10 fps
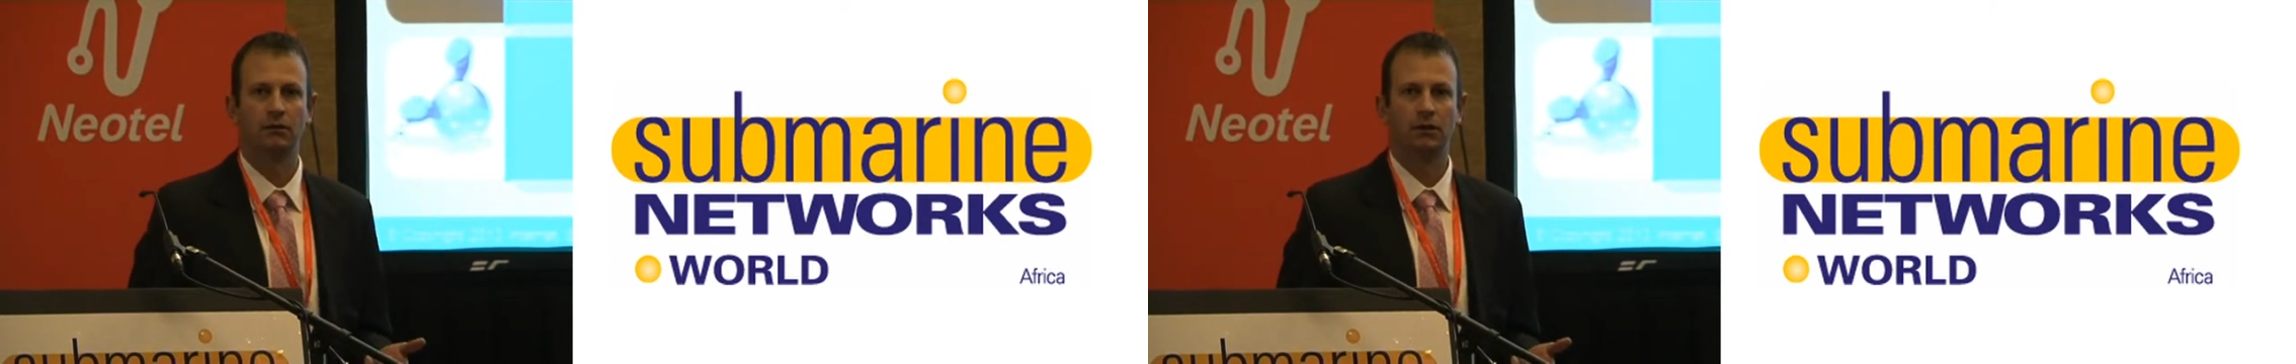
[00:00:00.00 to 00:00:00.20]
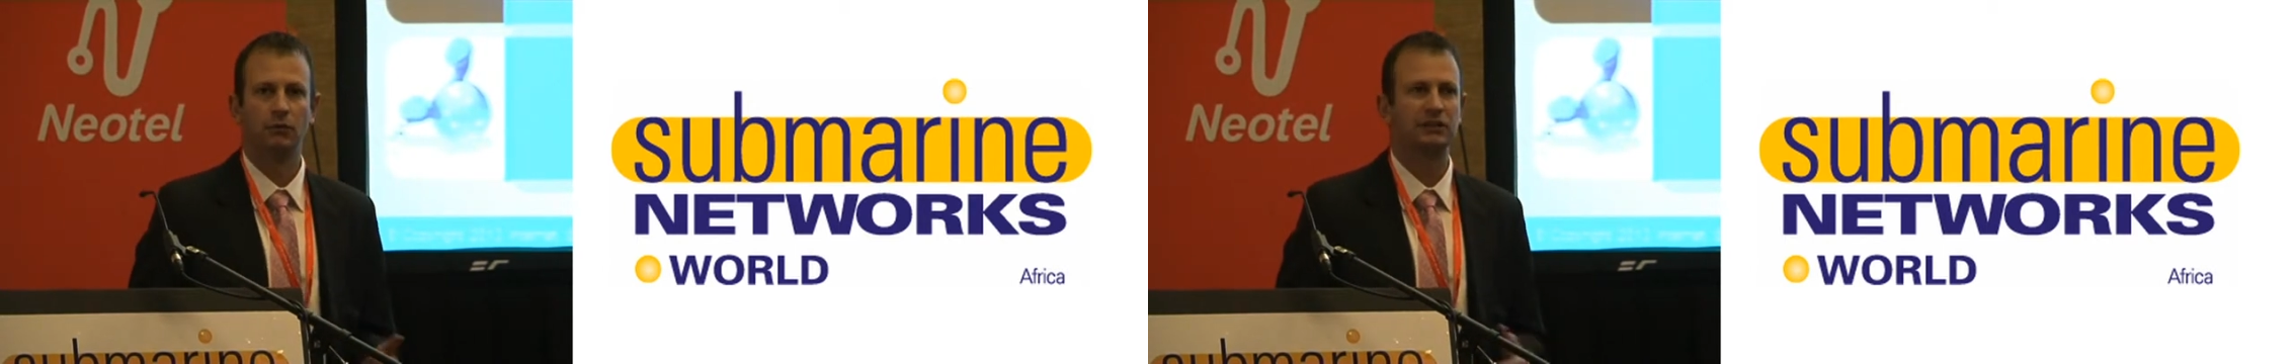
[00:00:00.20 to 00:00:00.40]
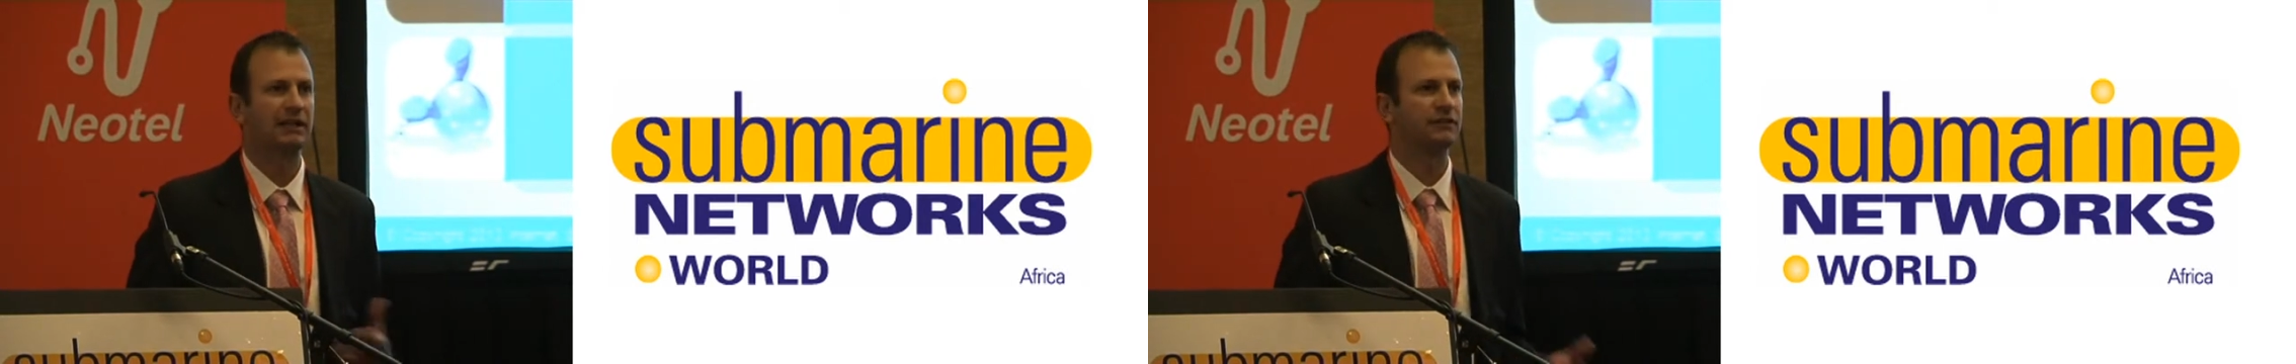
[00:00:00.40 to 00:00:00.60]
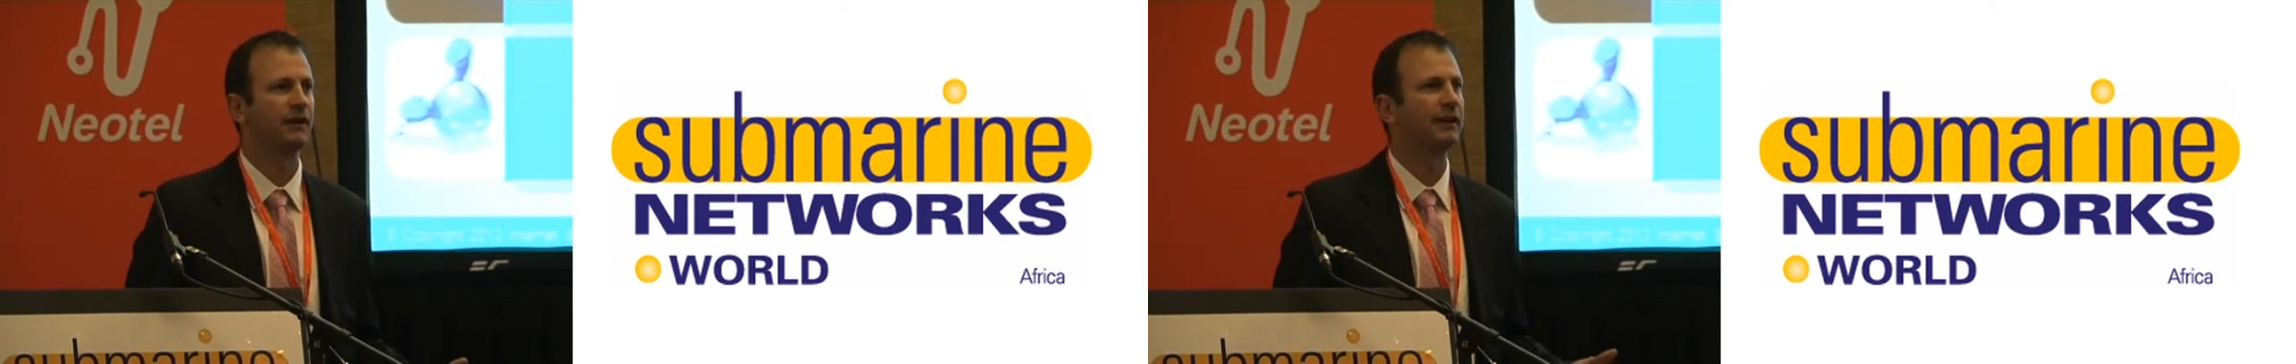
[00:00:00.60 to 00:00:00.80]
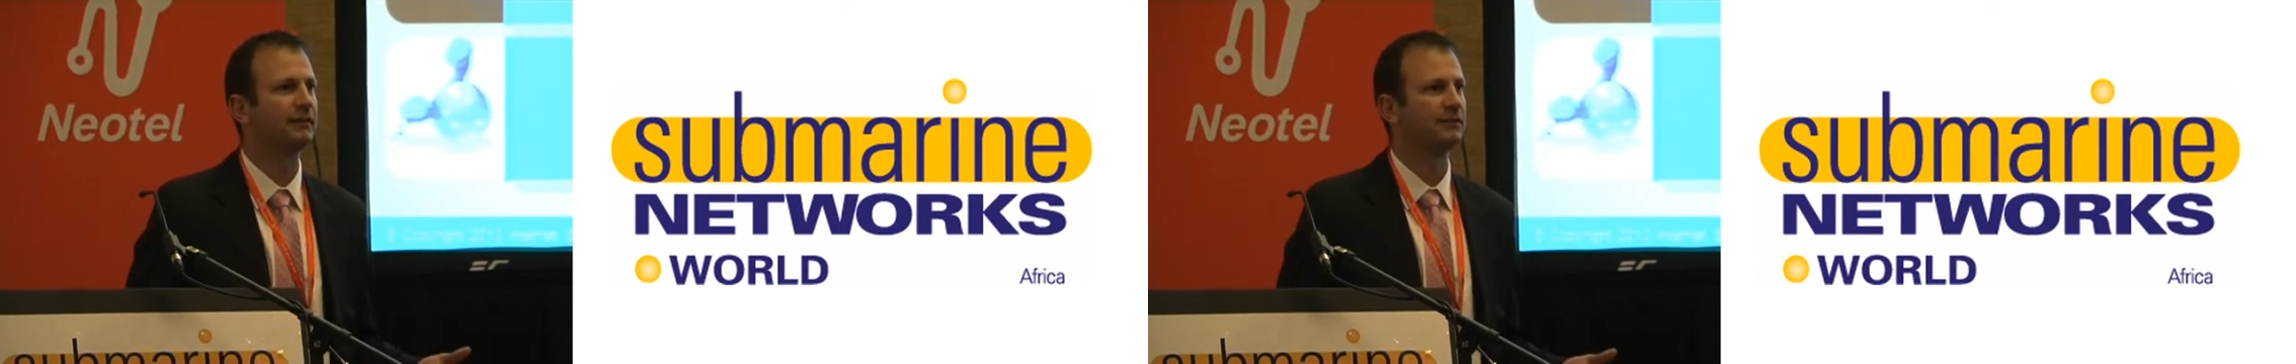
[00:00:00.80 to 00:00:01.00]
What's
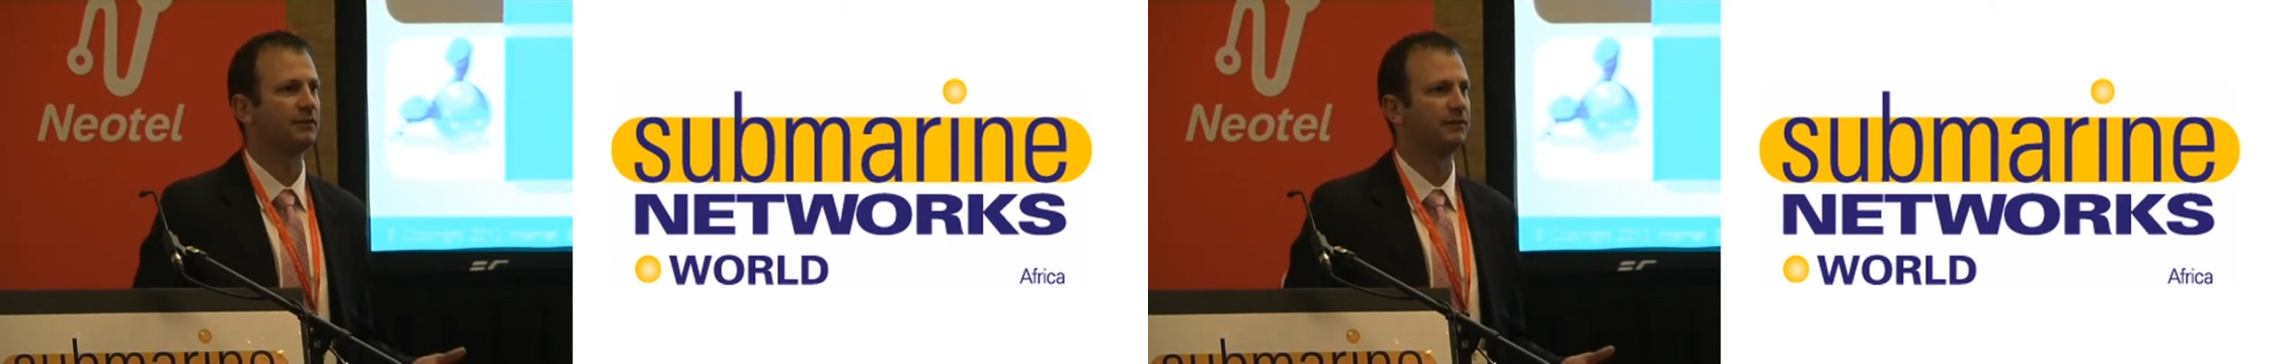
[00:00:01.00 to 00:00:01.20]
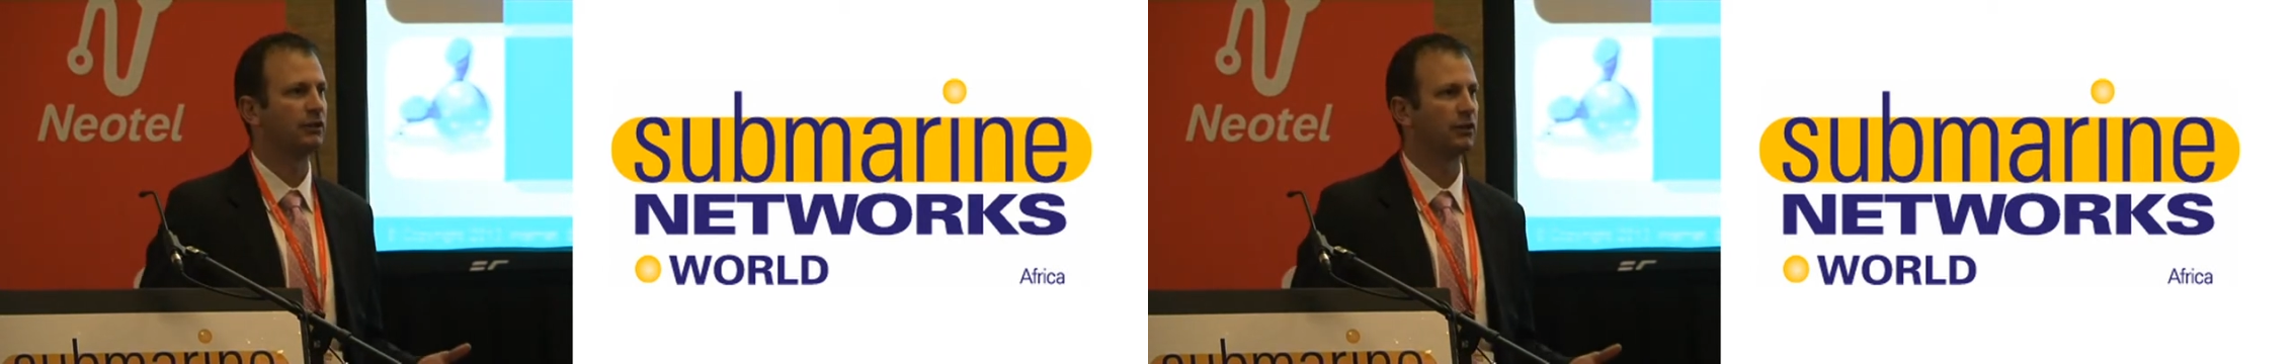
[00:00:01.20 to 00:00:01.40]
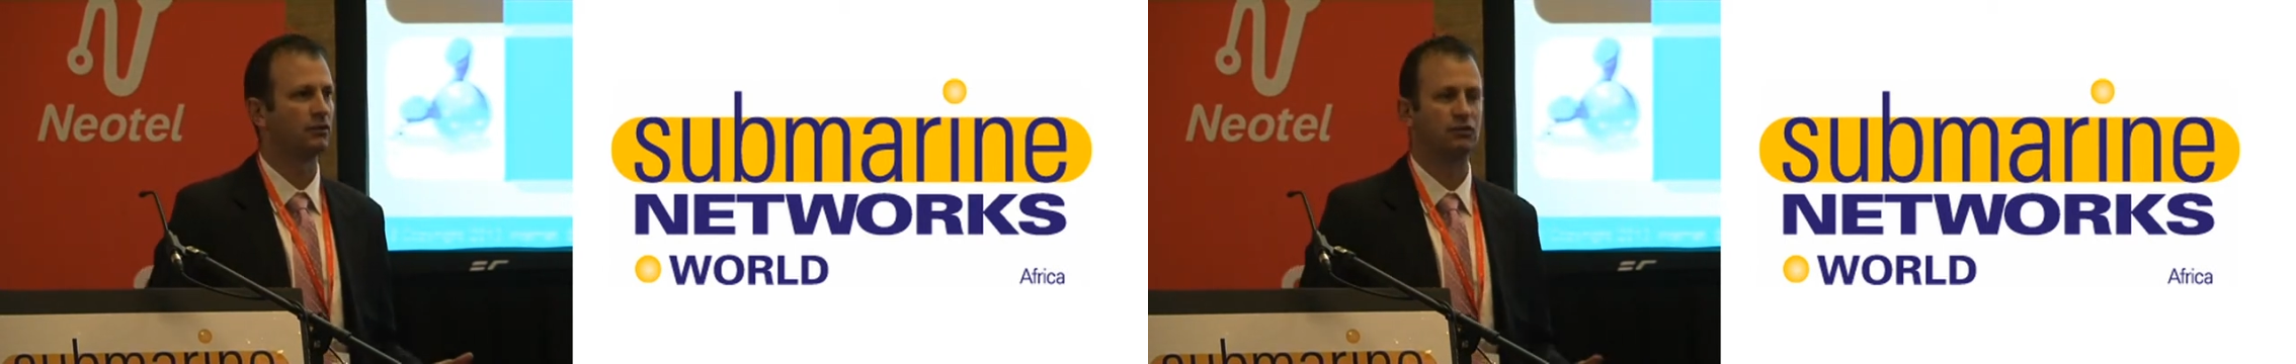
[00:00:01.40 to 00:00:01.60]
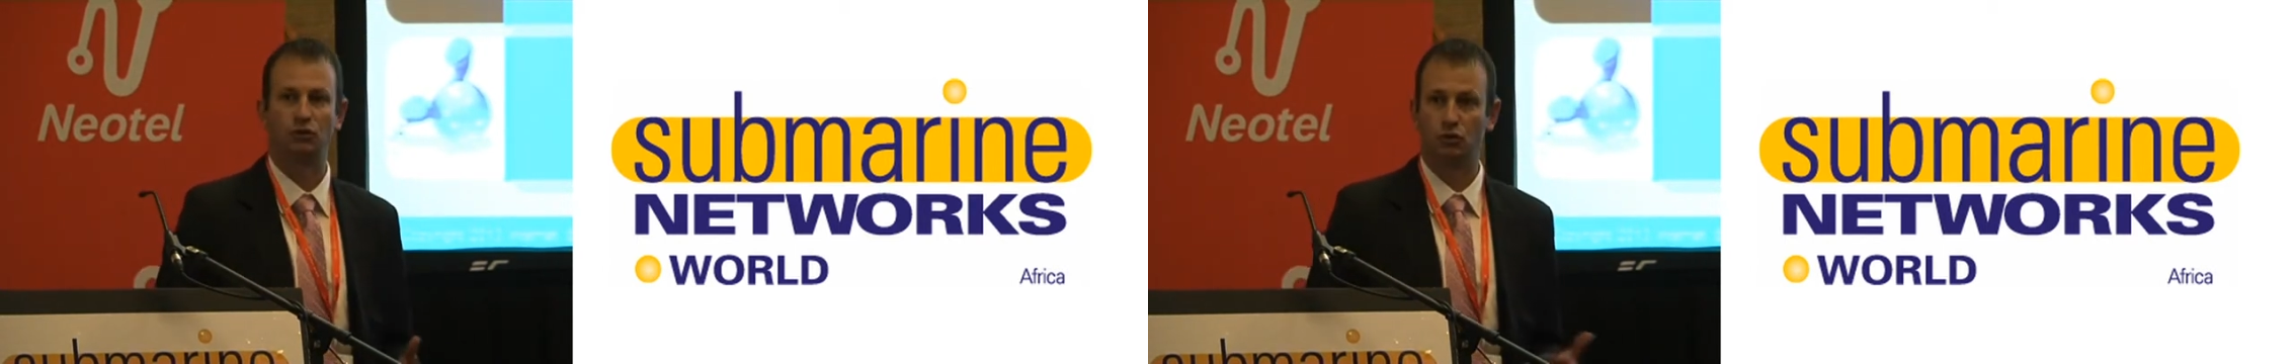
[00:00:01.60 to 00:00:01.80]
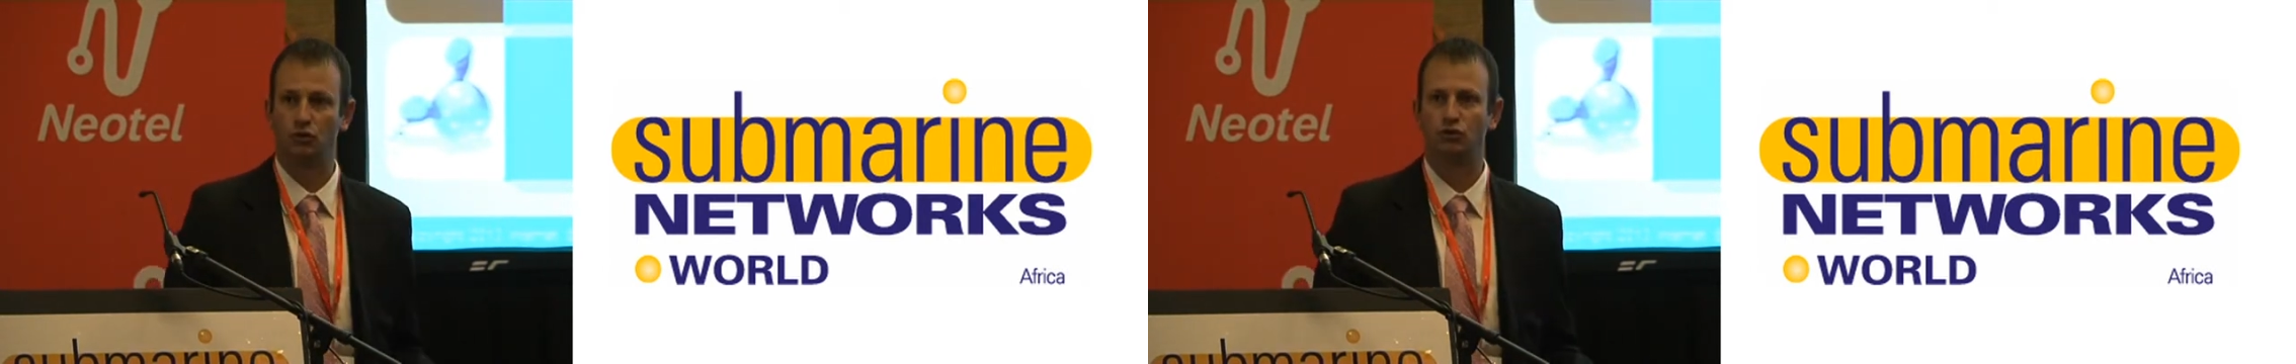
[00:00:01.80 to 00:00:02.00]
classified in internet video is your
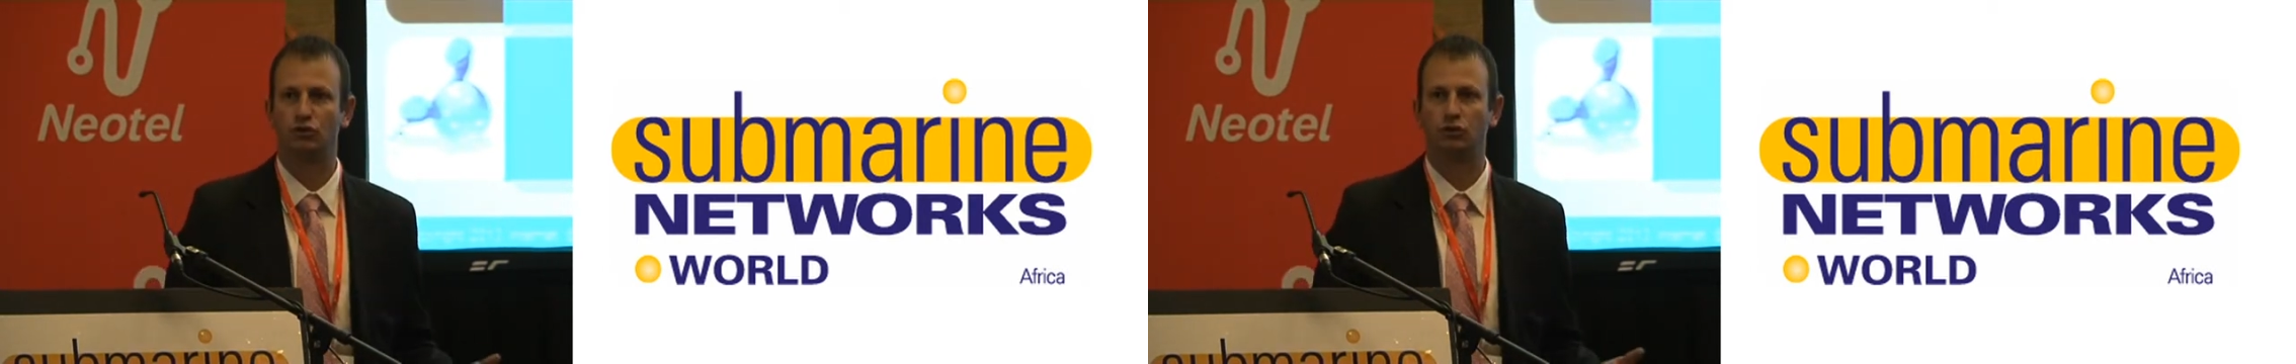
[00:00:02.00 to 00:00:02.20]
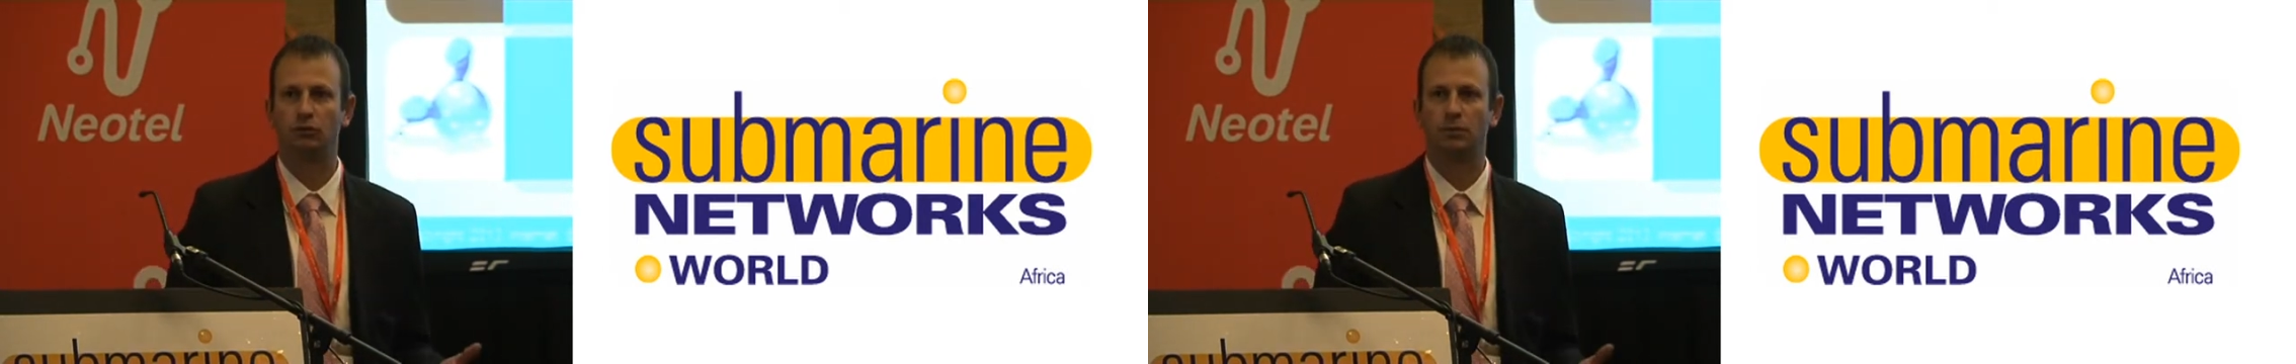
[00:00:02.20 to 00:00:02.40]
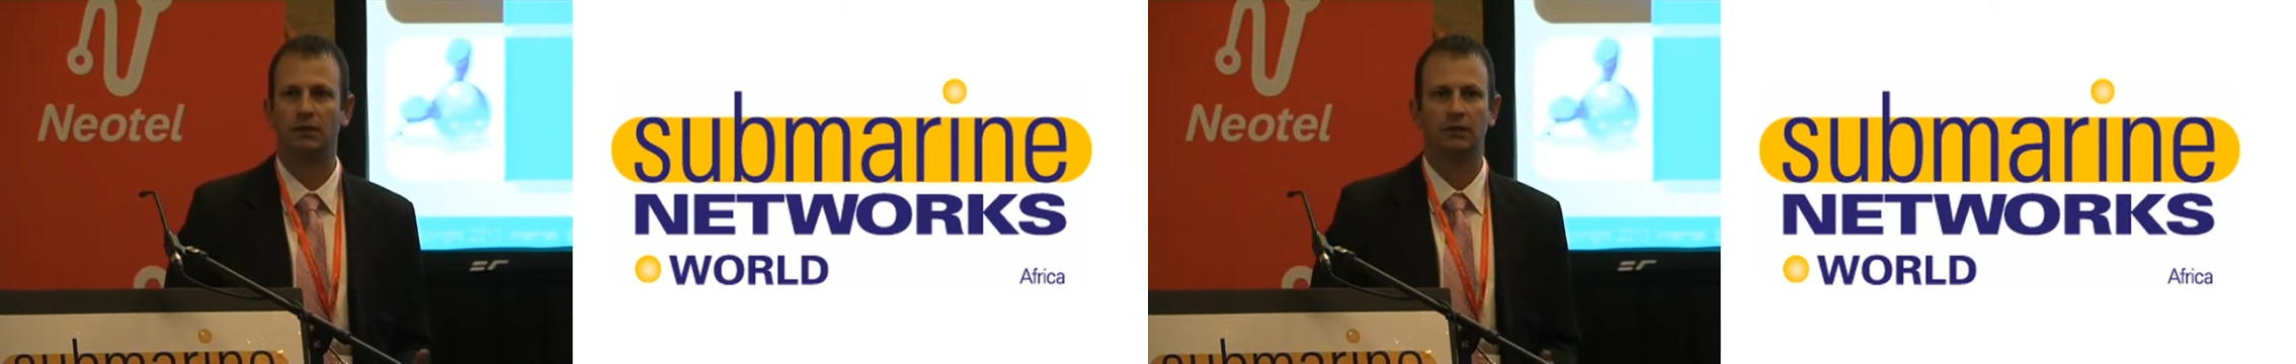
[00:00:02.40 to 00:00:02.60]
YouTube,